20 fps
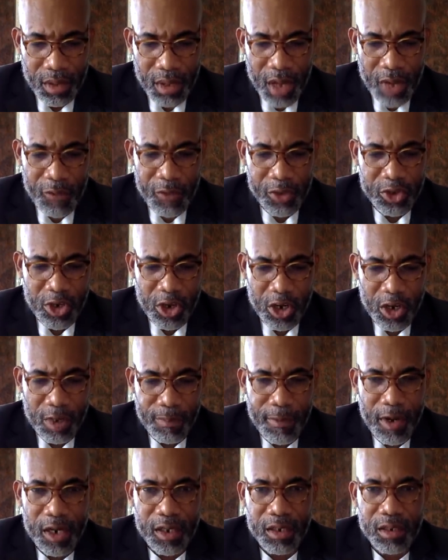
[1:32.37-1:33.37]
And we're talking
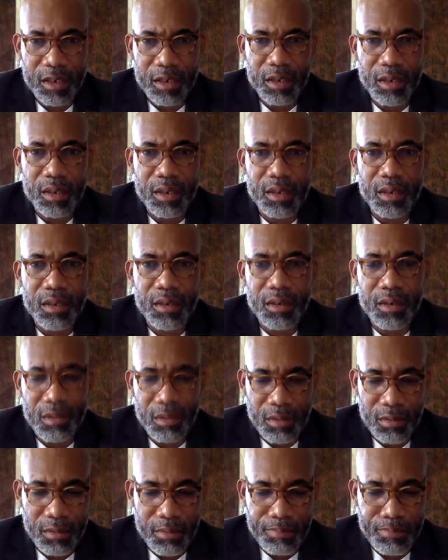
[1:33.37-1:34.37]
about
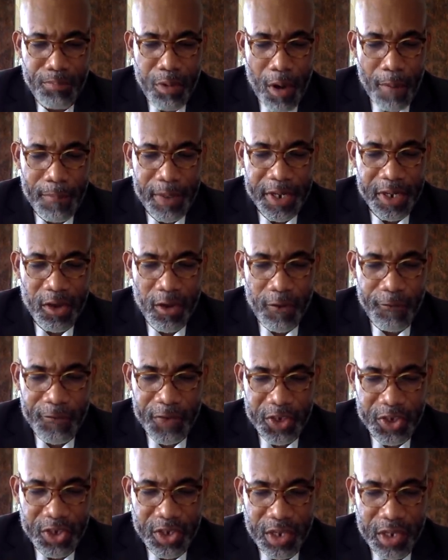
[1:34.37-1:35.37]
public
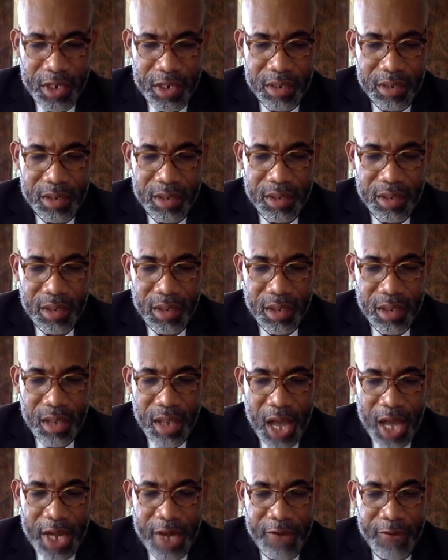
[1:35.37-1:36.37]
officials.
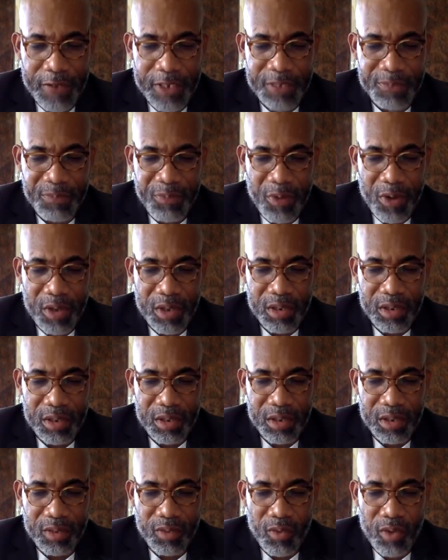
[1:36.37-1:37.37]
And her
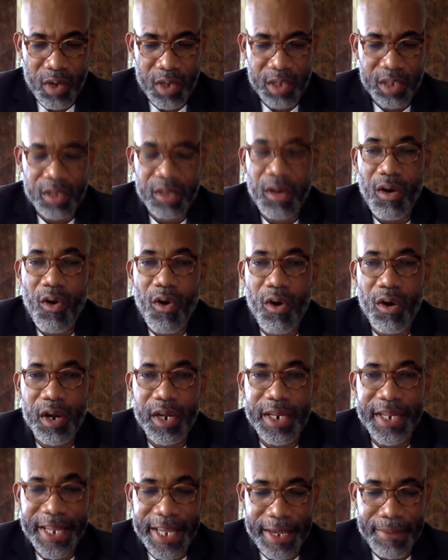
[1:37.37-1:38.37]
response was, all
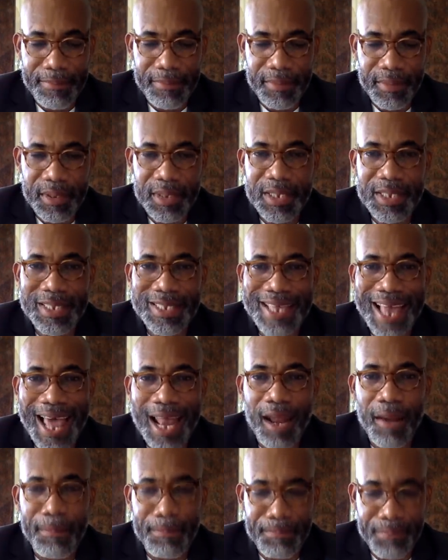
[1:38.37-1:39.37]
of them
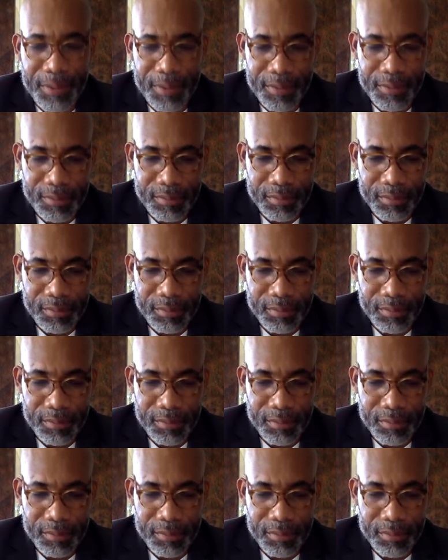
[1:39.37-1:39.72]
salop.